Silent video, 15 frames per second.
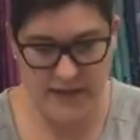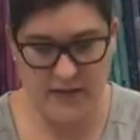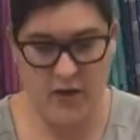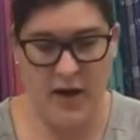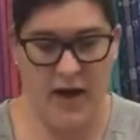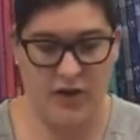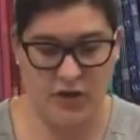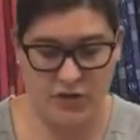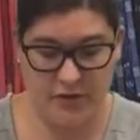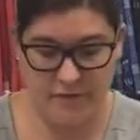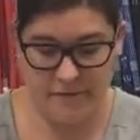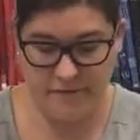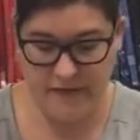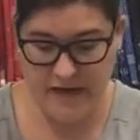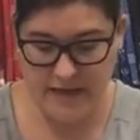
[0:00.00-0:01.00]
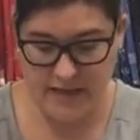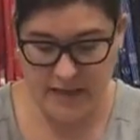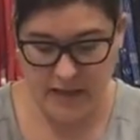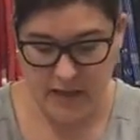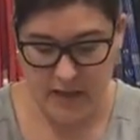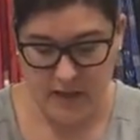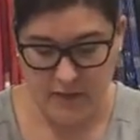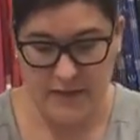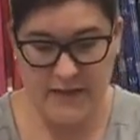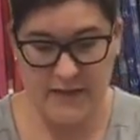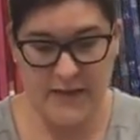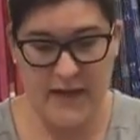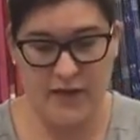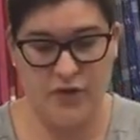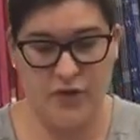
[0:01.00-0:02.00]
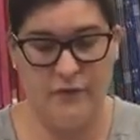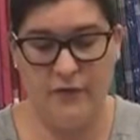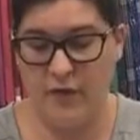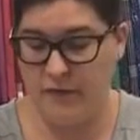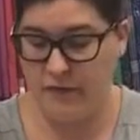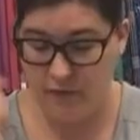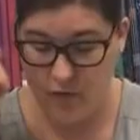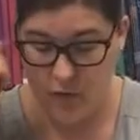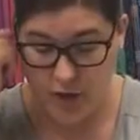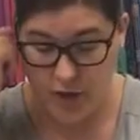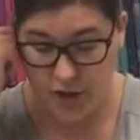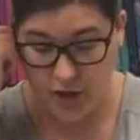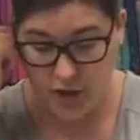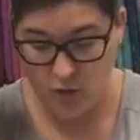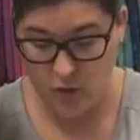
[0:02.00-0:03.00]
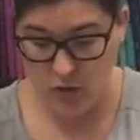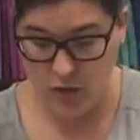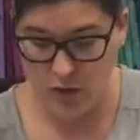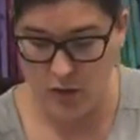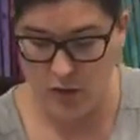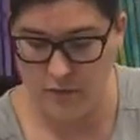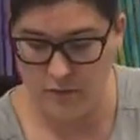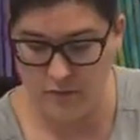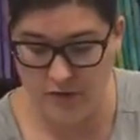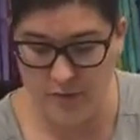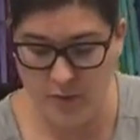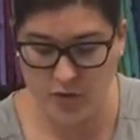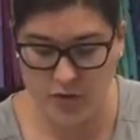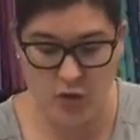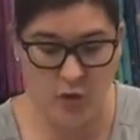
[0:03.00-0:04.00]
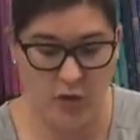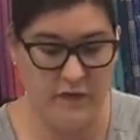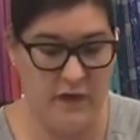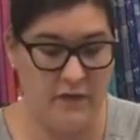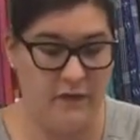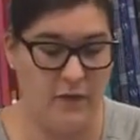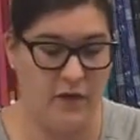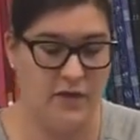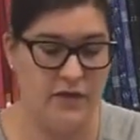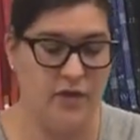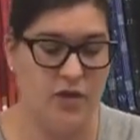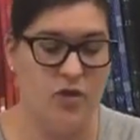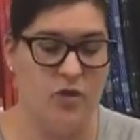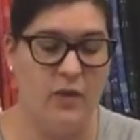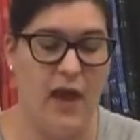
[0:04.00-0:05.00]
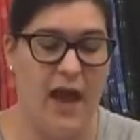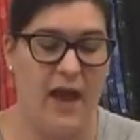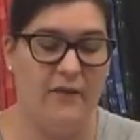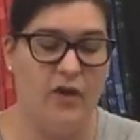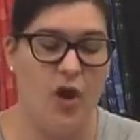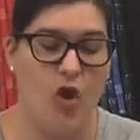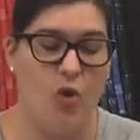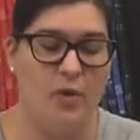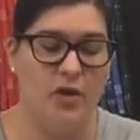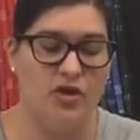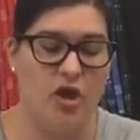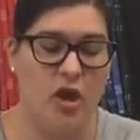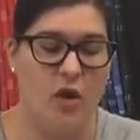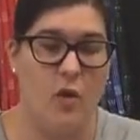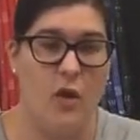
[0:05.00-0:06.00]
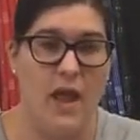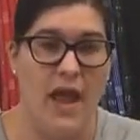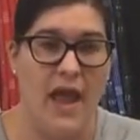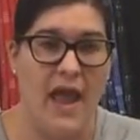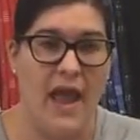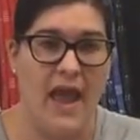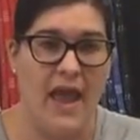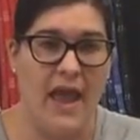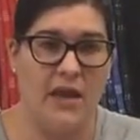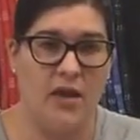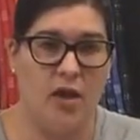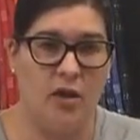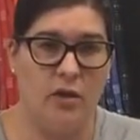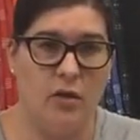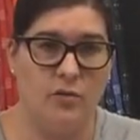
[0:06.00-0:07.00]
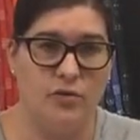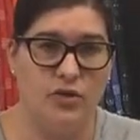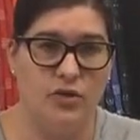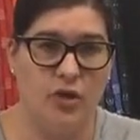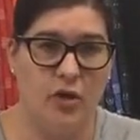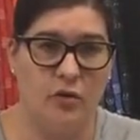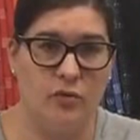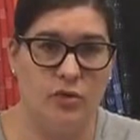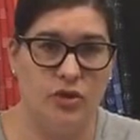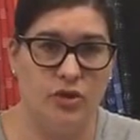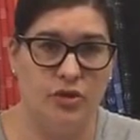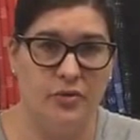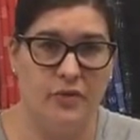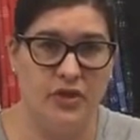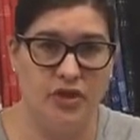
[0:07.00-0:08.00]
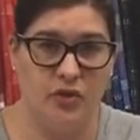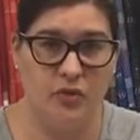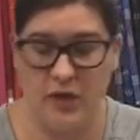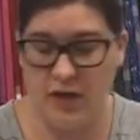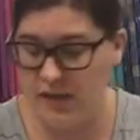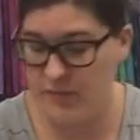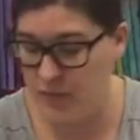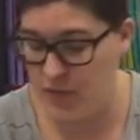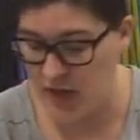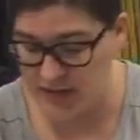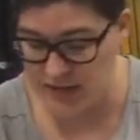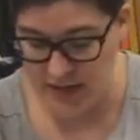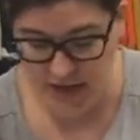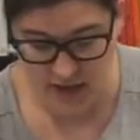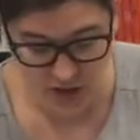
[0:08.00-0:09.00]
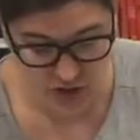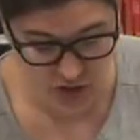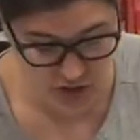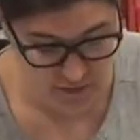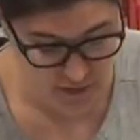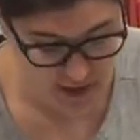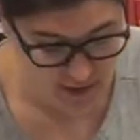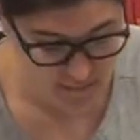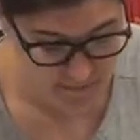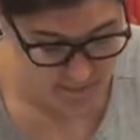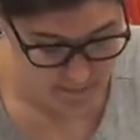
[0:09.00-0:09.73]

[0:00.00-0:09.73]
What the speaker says: are extra feet. This is an extra foot for your free motion quilting foot, so you have an open toe and a closed toe shoe that you can attach to that.